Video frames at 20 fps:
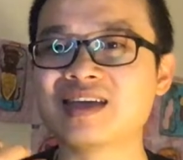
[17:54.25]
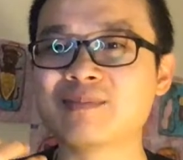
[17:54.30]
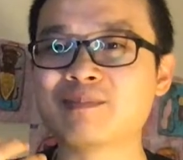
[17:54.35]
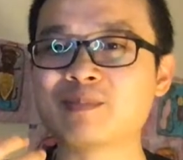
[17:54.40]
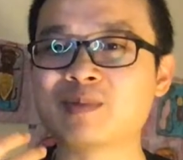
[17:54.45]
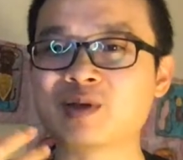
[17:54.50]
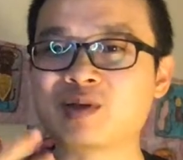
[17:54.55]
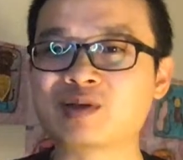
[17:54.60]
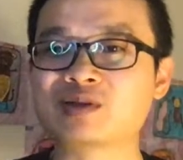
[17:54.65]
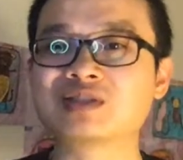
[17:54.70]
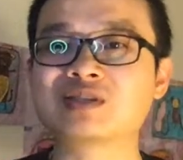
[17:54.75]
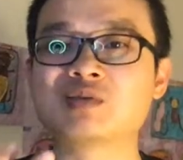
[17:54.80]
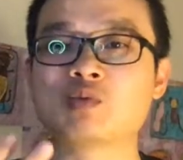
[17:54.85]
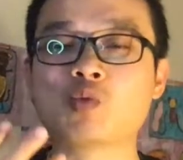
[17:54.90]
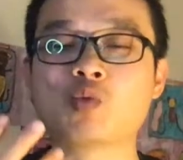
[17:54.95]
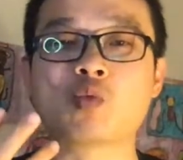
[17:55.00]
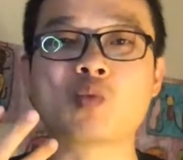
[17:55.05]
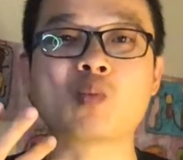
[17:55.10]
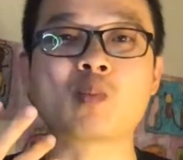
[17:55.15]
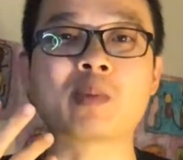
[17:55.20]
Because
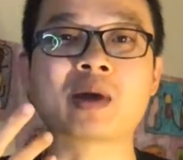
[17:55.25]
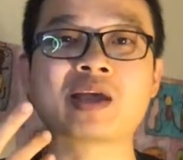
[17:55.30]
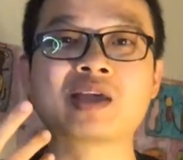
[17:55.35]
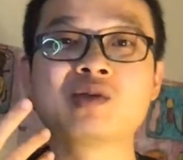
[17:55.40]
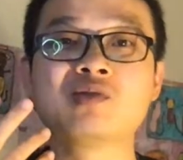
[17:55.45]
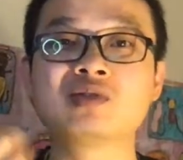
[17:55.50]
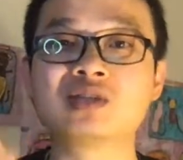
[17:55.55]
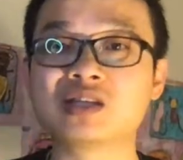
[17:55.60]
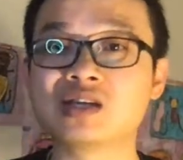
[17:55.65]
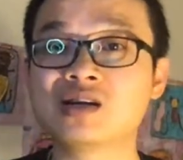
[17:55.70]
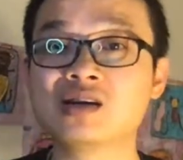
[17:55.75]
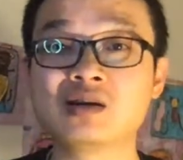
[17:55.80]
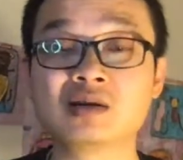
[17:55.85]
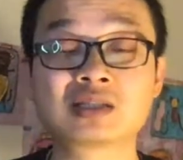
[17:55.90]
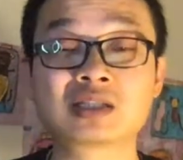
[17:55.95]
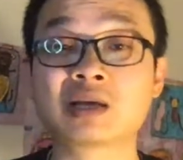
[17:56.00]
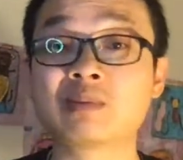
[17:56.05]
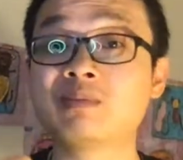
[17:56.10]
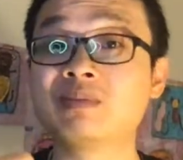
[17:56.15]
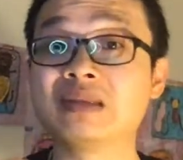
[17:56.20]
by using
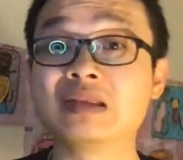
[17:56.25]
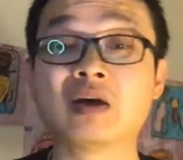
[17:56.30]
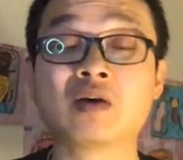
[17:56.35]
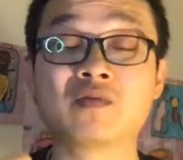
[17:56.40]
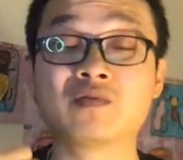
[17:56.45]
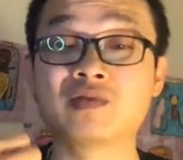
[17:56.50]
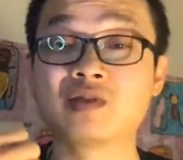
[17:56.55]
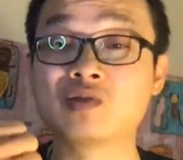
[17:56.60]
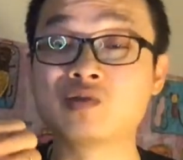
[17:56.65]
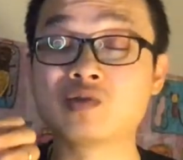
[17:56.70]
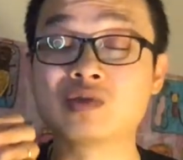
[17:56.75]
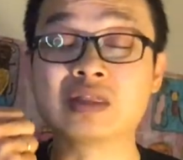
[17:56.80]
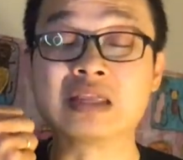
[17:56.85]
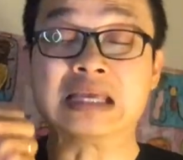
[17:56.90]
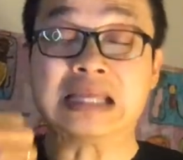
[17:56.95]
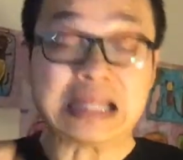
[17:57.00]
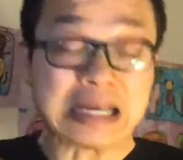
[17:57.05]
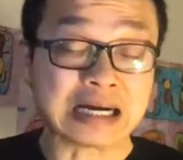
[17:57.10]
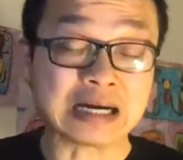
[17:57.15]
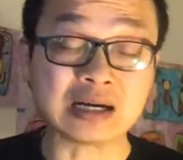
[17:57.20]
some of you
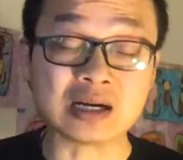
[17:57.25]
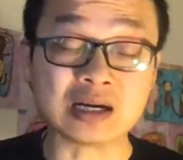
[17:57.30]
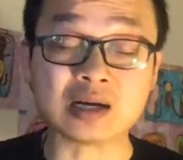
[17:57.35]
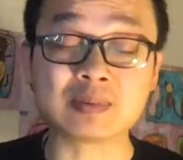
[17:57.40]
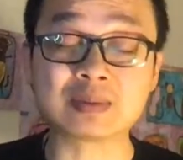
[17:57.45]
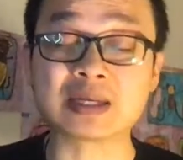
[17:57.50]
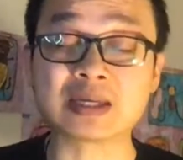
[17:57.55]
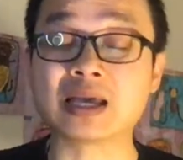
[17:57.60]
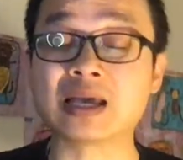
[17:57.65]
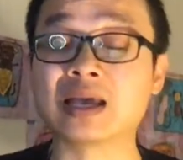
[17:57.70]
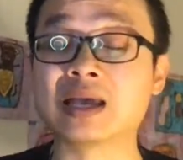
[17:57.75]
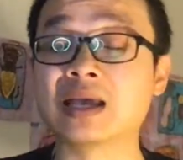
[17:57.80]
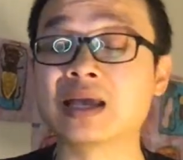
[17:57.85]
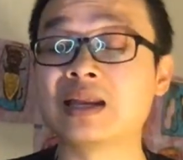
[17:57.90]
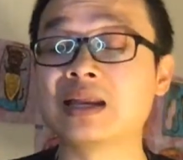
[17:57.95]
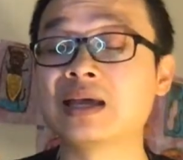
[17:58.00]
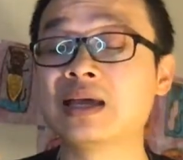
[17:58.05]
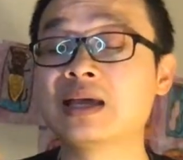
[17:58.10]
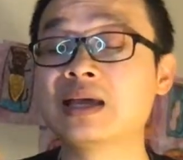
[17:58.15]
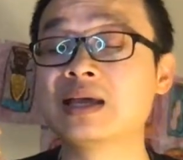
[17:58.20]
need herbs
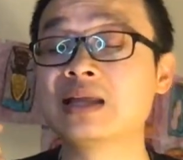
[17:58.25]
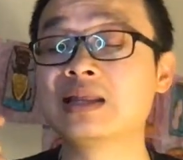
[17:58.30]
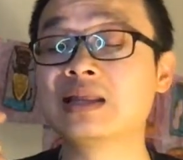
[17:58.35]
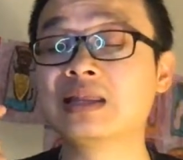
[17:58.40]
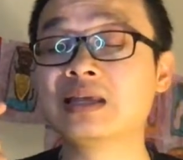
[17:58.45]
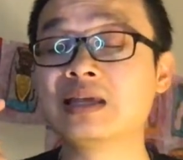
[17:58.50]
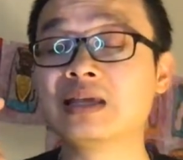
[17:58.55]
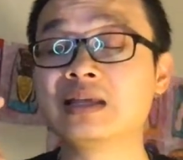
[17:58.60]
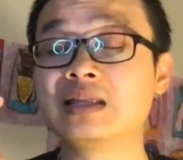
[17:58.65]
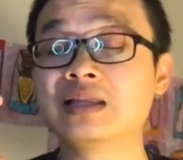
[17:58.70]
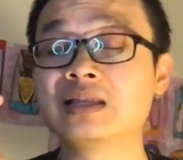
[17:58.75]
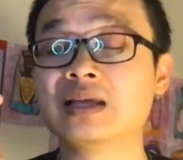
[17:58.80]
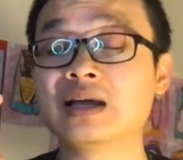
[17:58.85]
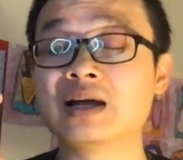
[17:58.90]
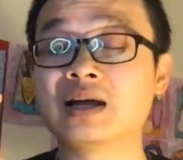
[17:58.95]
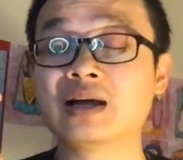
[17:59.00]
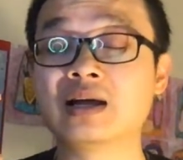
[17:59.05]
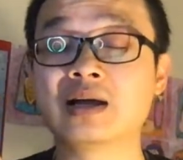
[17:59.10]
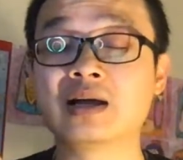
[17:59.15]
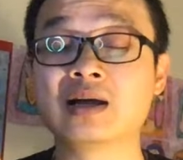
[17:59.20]
and need
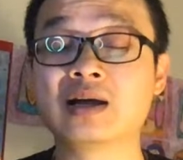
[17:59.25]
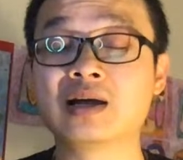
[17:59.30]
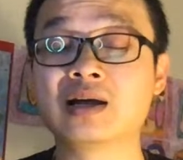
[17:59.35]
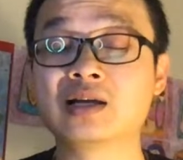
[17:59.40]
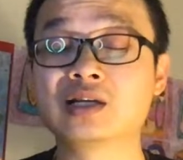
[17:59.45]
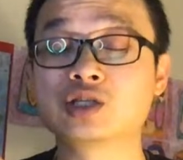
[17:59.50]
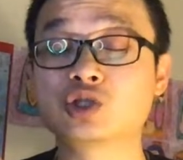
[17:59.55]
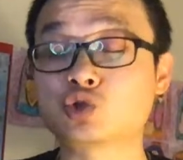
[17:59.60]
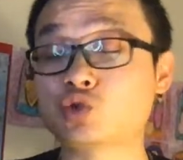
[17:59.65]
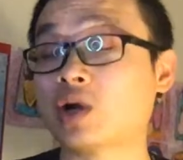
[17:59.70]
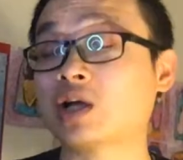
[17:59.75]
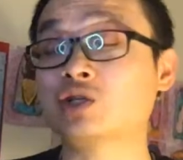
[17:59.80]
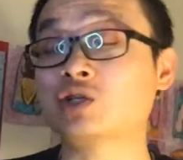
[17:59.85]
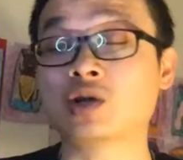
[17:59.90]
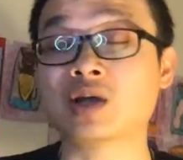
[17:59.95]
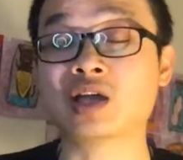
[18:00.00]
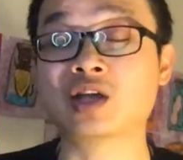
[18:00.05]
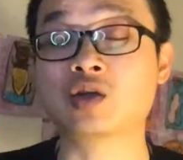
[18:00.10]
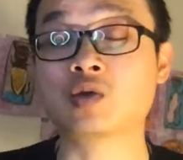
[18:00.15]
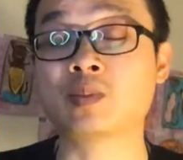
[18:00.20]
structure
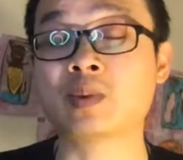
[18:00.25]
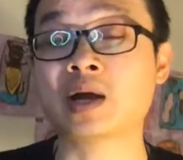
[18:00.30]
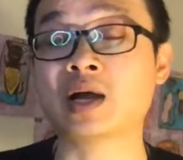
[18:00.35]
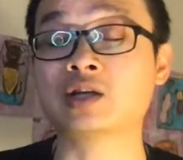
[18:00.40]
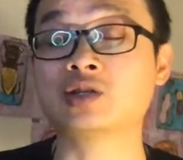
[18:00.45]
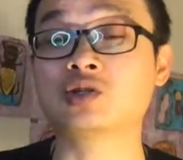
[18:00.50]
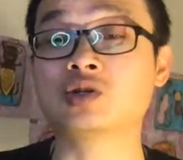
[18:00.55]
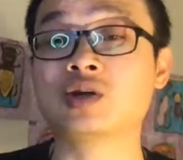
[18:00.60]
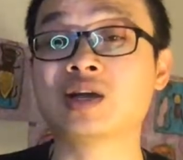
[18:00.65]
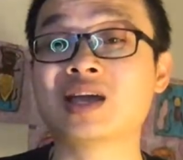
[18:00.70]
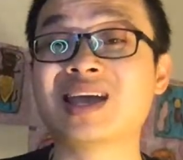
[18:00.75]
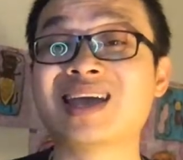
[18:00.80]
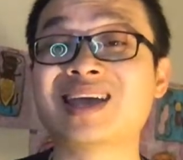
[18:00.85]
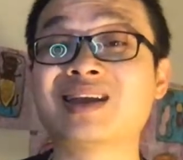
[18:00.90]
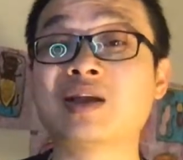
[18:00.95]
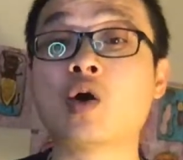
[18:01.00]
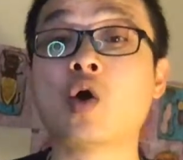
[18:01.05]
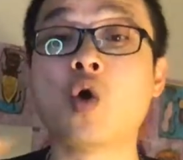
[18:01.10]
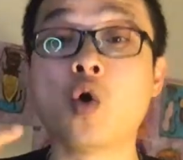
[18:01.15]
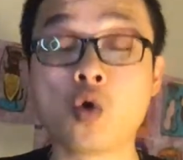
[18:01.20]
acupuncture
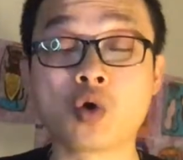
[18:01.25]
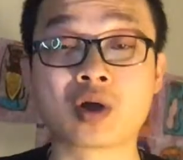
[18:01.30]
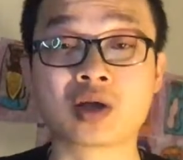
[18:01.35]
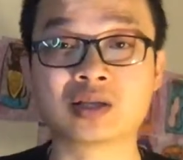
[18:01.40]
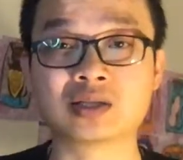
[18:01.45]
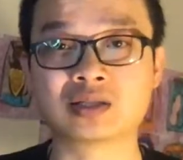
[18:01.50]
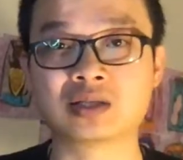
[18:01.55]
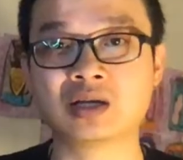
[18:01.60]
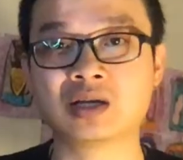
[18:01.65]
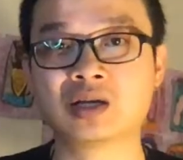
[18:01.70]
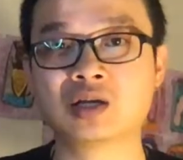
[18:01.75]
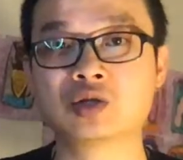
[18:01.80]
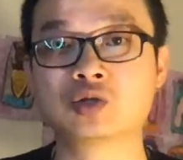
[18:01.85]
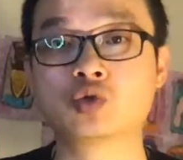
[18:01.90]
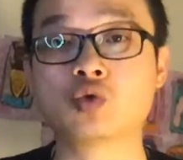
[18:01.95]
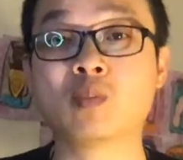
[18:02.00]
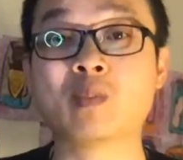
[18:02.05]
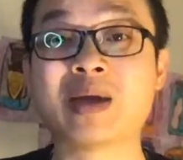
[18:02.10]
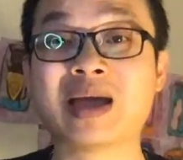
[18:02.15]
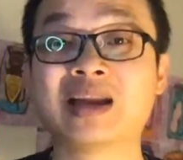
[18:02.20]
and organs
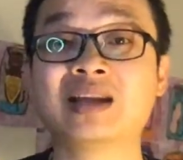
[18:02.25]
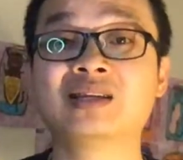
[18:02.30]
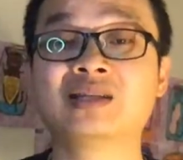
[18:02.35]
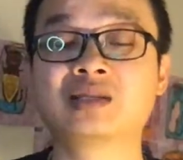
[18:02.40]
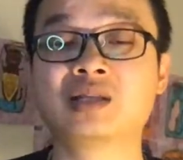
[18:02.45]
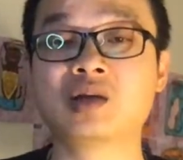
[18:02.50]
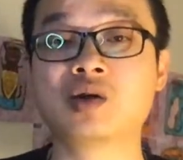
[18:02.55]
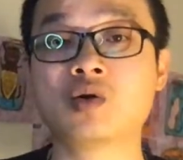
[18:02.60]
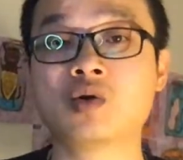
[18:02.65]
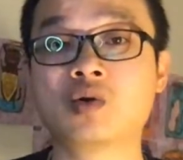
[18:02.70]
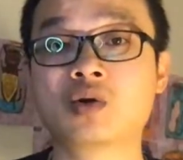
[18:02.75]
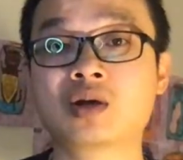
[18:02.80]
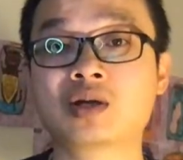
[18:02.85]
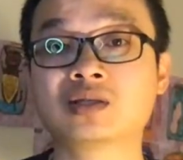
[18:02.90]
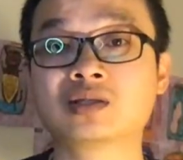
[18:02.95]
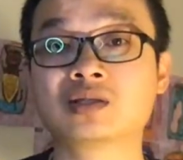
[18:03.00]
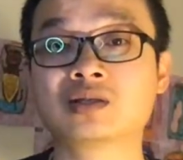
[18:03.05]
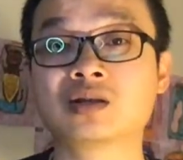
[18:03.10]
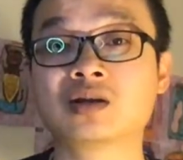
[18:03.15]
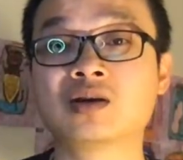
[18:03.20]
to balance the organs,